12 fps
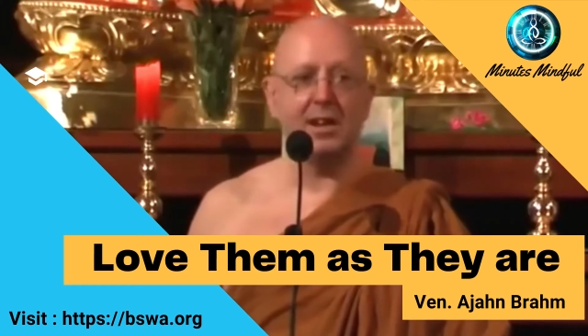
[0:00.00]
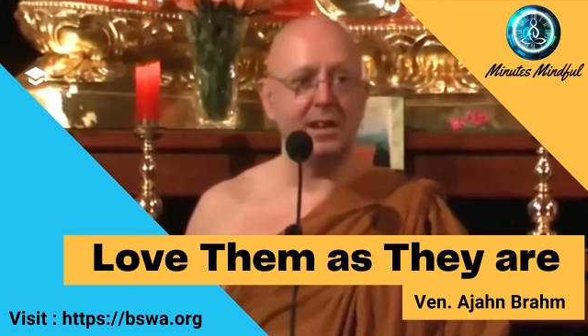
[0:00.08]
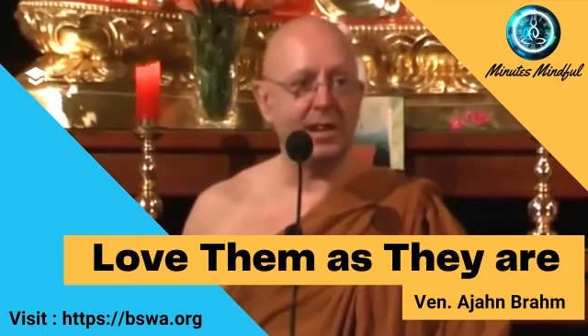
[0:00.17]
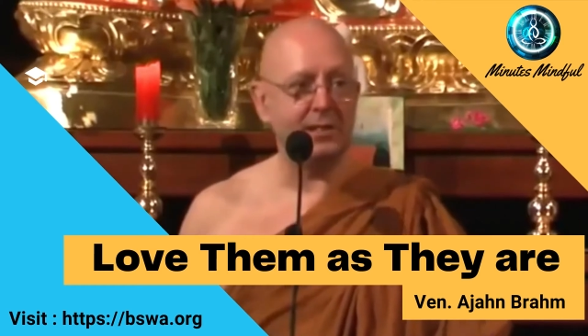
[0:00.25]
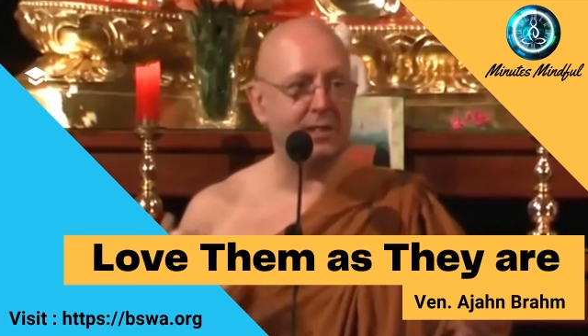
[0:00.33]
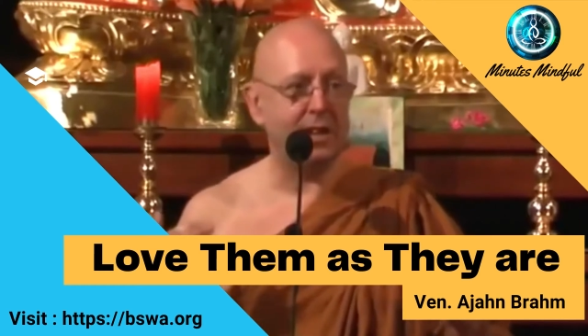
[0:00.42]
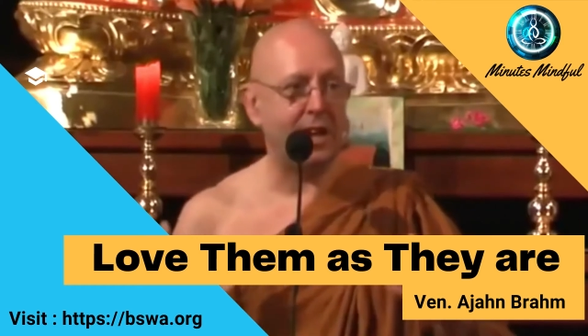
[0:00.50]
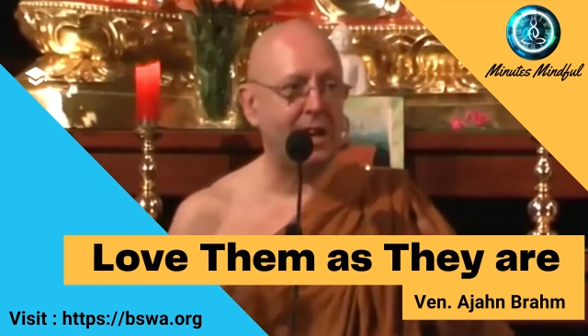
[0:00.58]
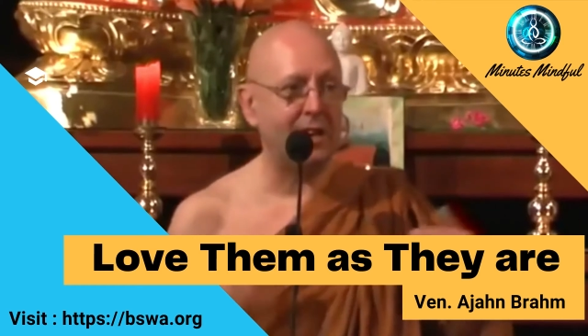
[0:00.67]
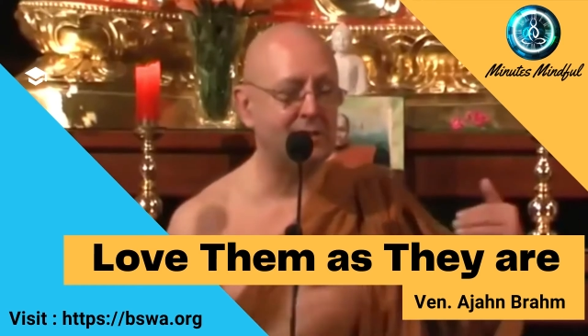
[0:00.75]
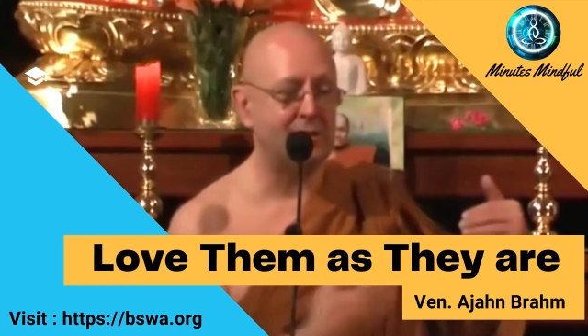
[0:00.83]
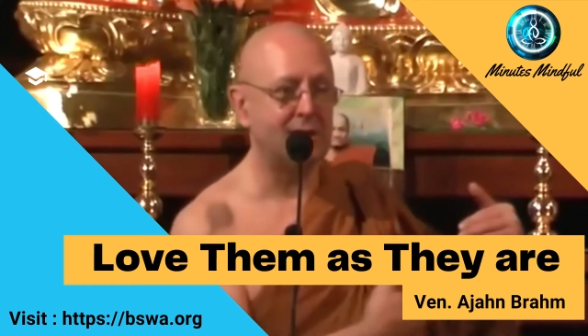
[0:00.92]
he'd actually
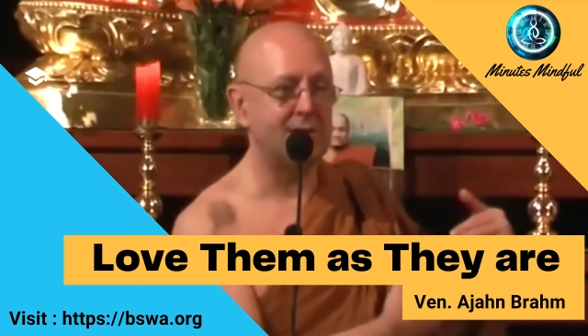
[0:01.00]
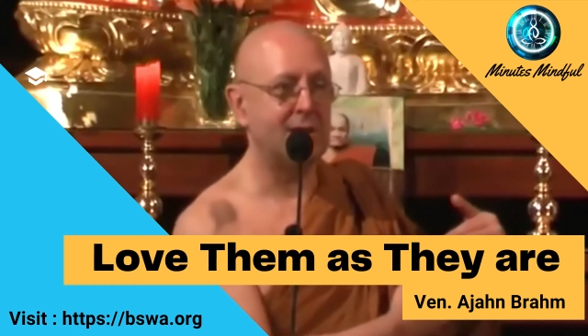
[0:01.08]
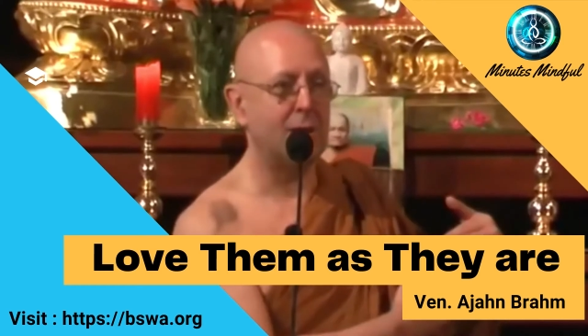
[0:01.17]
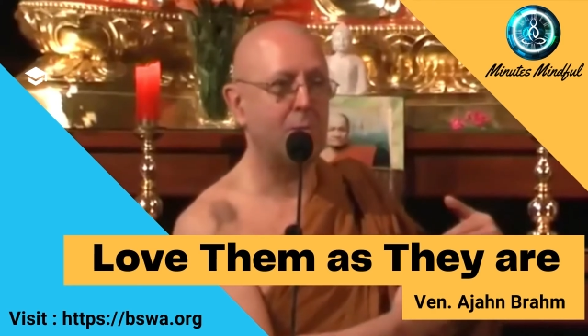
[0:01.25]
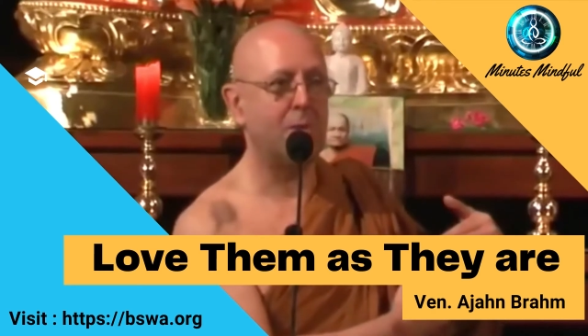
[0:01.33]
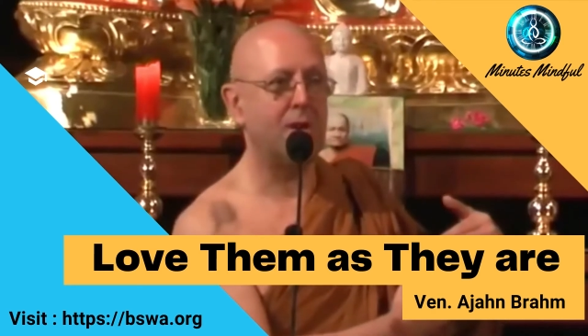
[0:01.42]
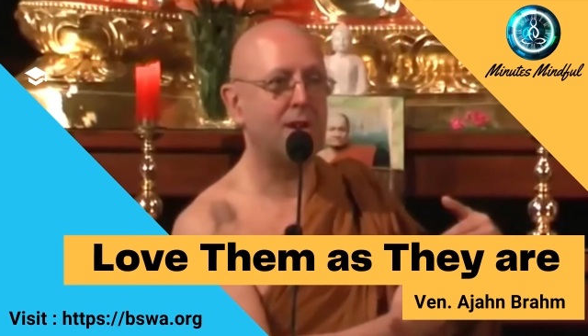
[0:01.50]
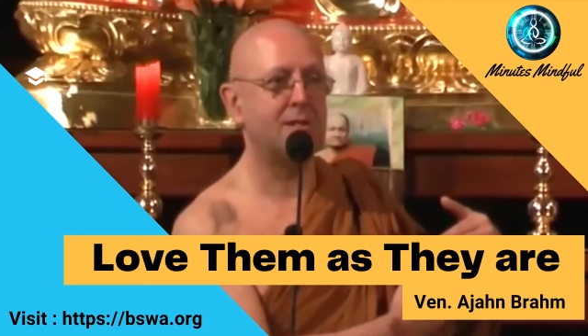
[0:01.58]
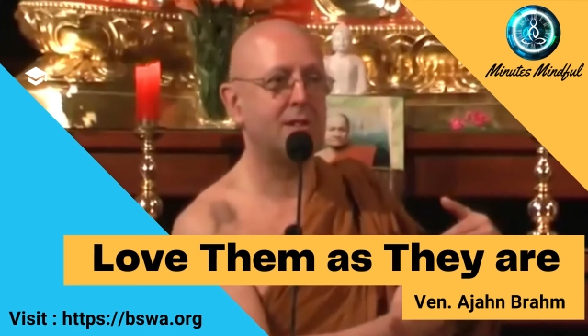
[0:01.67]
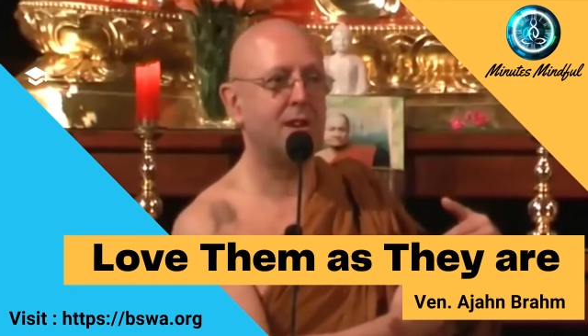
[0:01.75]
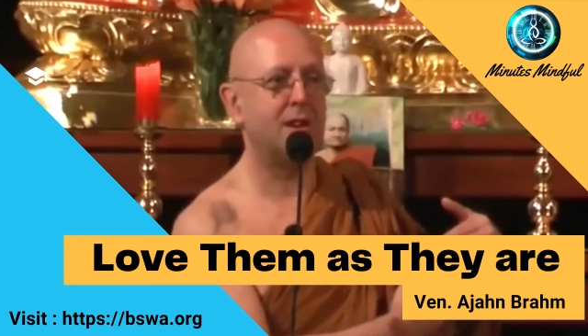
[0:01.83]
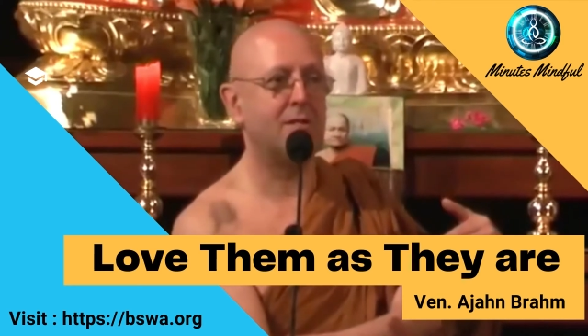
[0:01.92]
access that
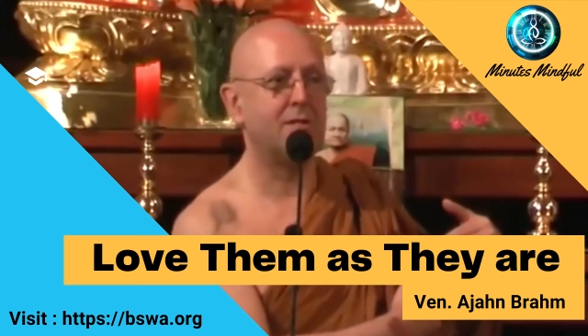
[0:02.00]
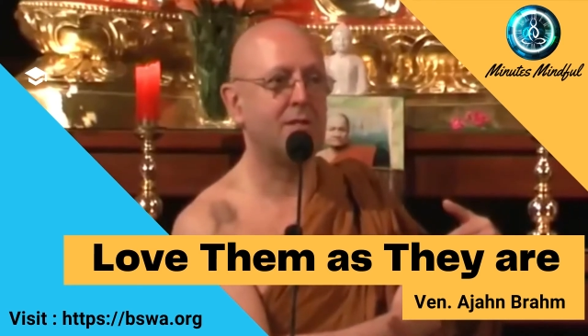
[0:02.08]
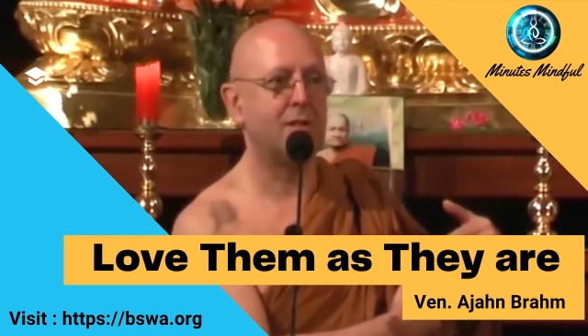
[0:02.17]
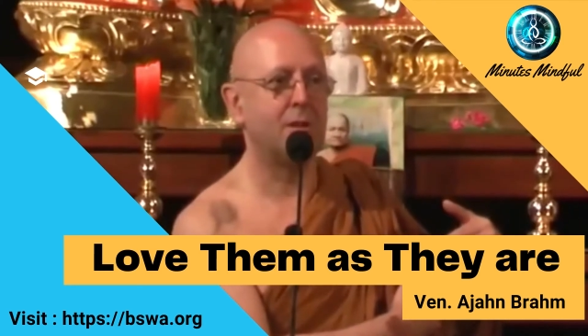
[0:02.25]
past life